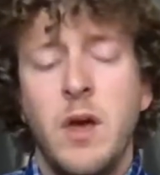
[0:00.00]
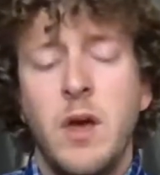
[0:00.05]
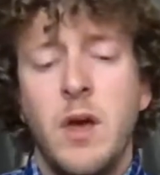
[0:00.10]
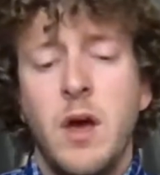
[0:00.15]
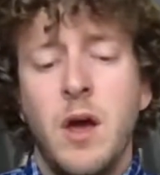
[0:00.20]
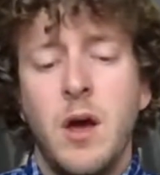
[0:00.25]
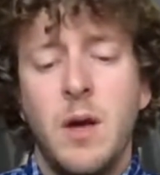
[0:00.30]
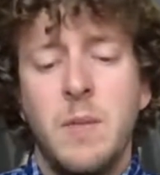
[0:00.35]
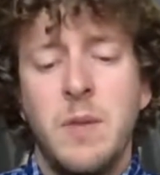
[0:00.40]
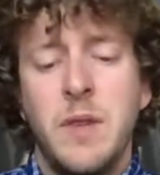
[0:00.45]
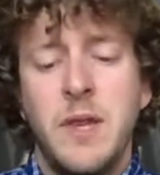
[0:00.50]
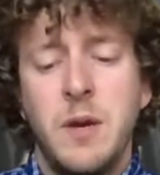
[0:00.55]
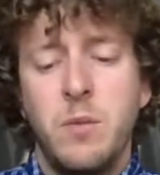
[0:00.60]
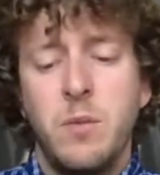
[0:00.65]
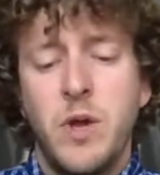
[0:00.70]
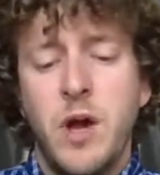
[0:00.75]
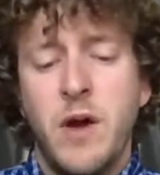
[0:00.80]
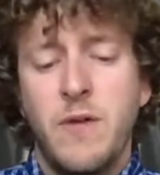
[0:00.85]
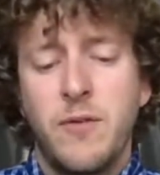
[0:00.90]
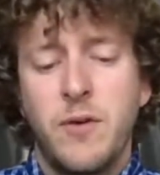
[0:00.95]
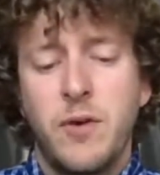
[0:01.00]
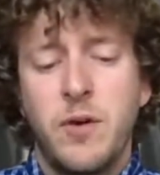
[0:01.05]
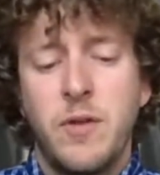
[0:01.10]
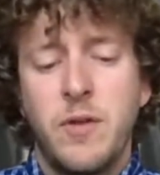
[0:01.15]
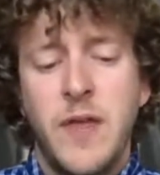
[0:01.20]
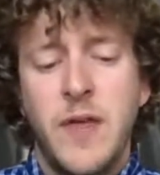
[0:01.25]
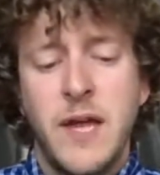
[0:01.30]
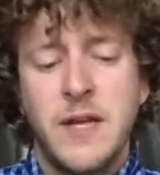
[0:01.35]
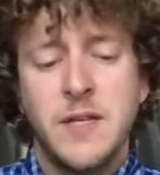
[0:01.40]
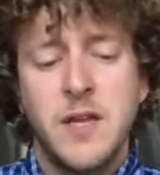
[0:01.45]
And then we offer
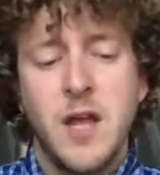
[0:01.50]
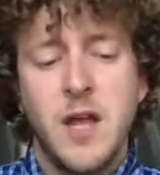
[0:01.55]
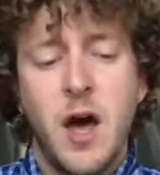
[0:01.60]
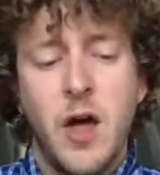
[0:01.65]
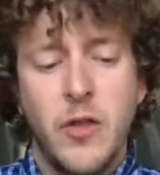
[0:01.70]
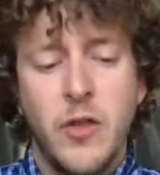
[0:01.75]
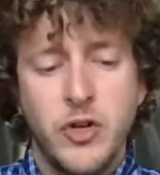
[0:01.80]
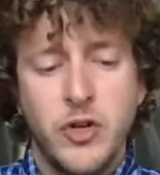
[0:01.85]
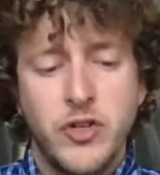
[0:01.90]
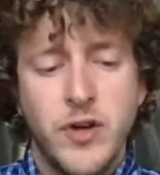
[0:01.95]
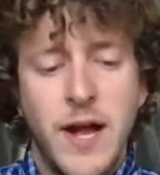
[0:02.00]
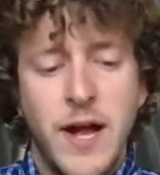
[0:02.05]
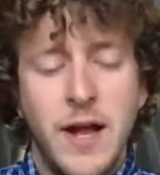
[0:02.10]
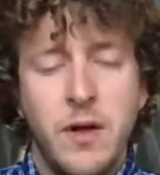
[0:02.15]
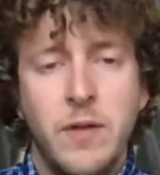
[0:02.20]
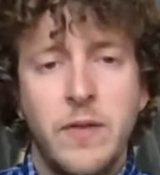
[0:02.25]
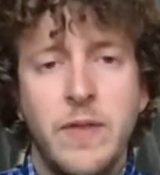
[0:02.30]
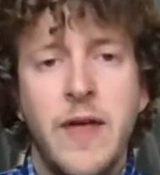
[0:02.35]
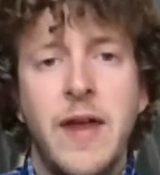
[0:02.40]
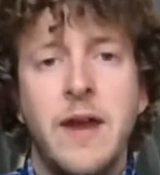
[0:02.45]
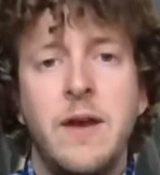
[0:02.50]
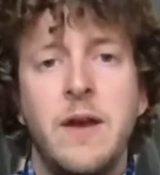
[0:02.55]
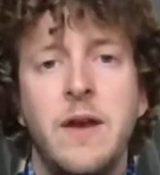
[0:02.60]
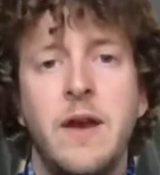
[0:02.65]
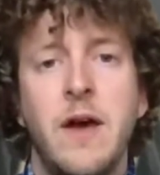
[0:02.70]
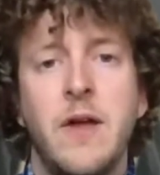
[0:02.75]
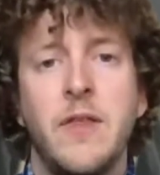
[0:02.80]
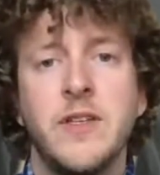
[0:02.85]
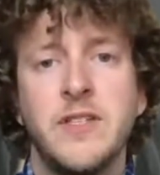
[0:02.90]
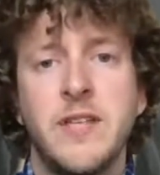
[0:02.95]
that other trial.
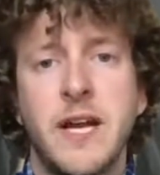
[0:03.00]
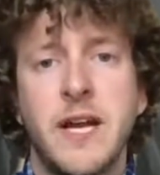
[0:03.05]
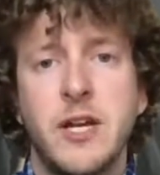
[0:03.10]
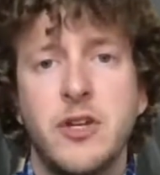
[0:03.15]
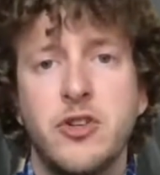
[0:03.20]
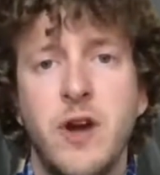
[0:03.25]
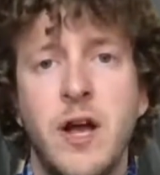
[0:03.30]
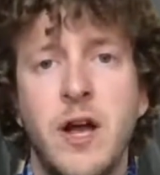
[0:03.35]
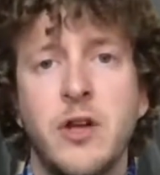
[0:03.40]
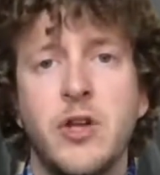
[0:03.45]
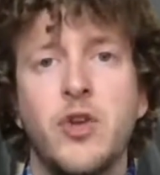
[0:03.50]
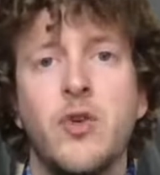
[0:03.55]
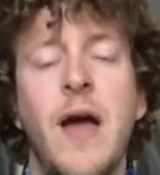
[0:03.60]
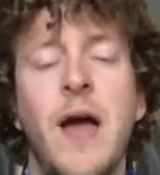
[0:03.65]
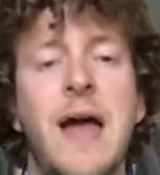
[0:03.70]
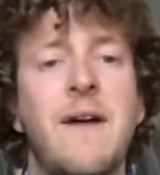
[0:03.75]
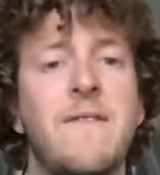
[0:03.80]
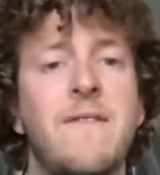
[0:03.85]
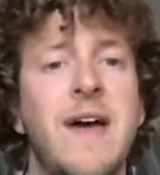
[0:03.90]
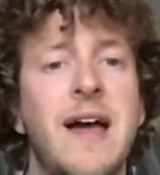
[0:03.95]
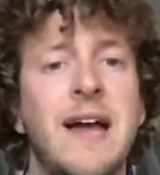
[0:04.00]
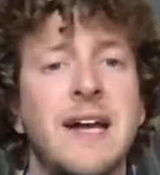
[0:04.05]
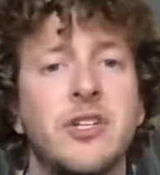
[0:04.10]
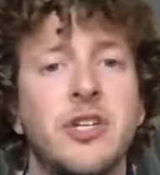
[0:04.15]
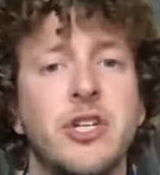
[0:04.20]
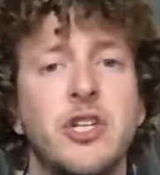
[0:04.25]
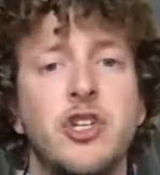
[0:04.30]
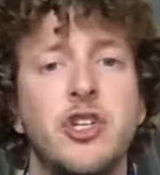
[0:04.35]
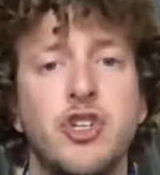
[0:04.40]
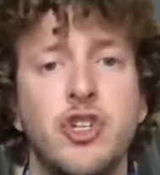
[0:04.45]
Now the second trial, you have
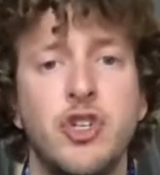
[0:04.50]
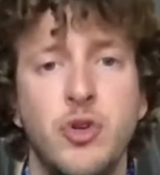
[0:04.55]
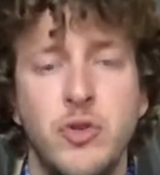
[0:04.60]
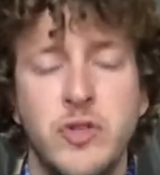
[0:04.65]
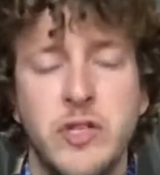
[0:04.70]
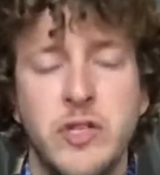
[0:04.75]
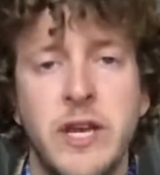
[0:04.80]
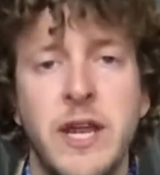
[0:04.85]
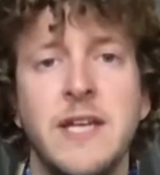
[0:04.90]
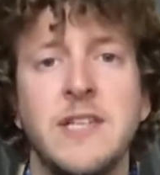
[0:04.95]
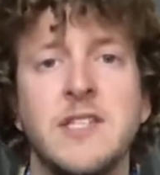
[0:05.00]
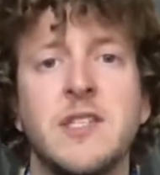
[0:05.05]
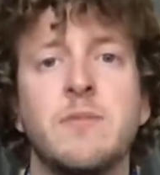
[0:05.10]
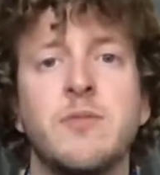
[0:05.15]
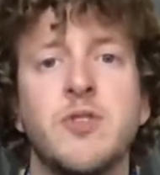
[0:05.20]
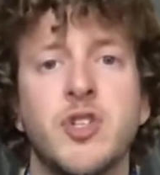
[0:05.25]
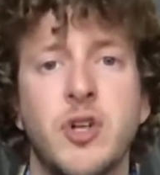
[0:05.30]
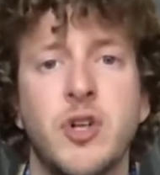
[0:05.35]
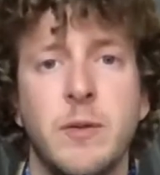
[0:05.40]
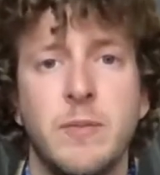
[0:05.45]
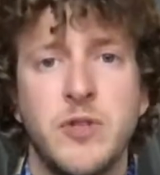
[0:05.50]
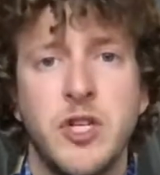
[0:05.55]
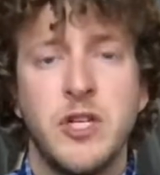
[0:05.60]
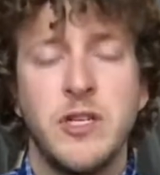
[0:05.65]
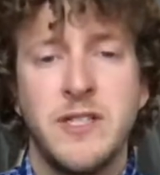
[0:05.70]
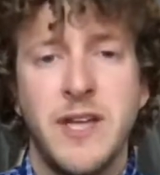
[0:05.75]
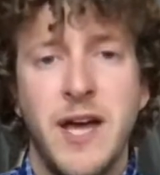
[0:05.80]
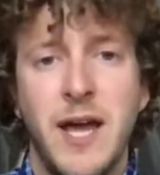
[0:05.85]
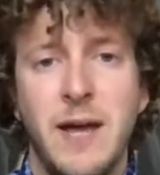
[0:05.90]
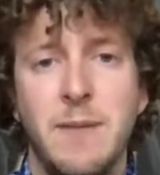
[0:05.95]
actually chosen a subscription
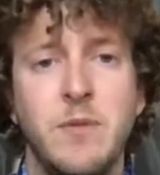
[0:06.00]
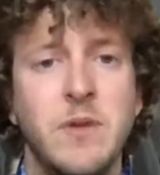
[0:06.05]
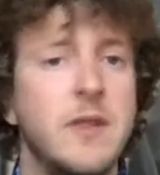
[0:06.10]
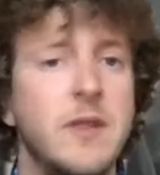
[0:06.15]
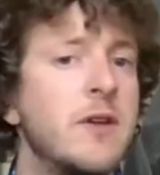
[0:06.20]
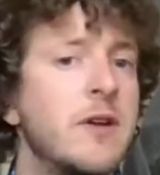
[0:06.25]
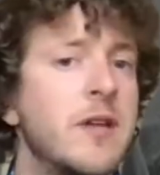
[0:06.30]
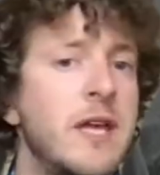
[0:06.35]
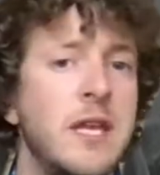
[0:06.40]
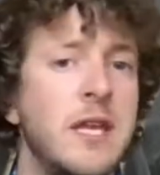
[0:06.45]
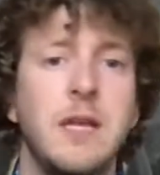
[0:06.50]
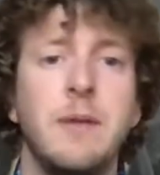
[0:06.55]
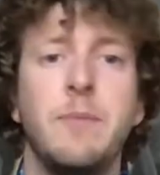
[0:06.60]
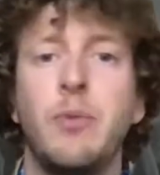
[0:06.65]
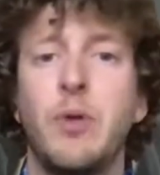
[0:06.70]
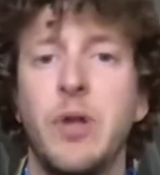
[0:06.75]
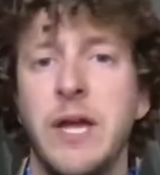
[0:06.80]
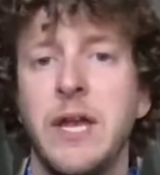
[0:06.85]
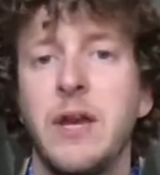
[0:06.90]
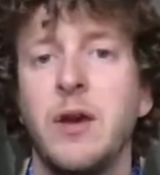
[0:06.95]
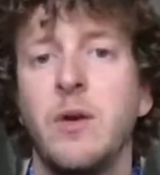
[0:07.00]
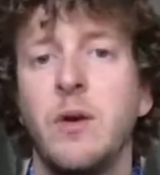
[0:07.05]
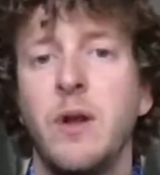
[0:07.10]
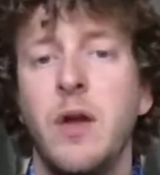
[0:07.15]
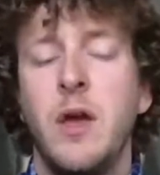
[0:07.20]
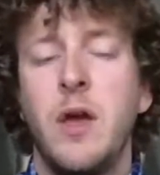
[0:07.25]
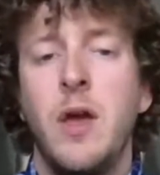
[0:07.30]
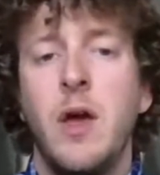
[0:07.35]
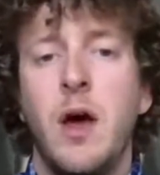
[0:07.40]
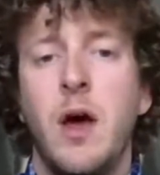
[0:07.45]
type, either the indie plan
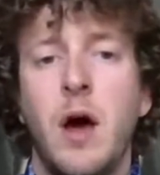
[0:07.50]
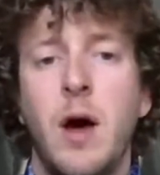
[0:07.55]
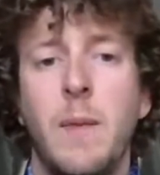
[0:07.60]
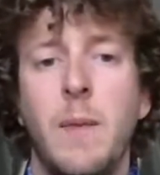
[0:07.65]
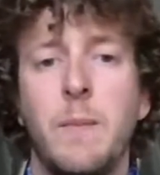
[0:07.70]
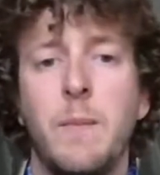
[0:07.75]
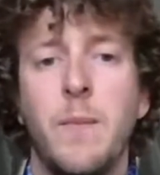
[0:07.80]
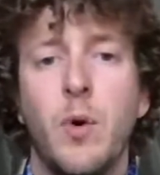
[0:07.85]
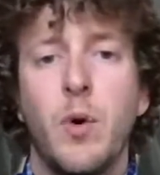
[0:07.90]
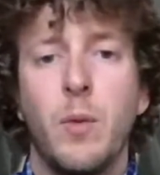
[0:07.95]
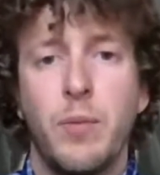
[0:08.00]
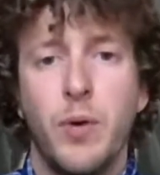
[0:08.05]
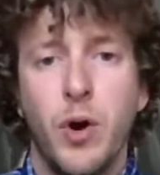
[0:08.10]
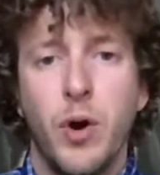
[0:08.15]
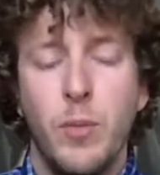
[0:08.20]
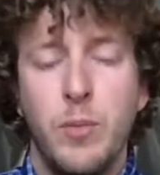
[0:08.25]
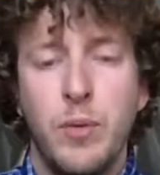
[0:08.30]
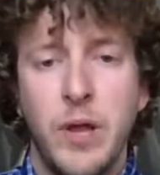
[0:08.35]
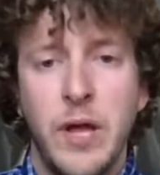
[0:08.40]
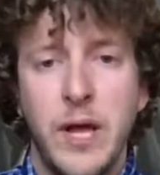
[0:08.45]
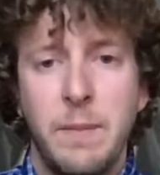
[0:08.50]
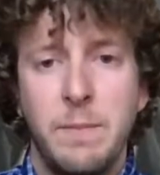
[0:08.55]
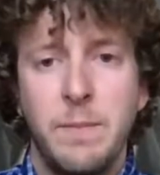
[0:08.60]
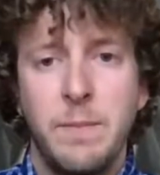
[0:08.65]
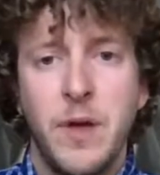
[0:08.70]
or pro plan.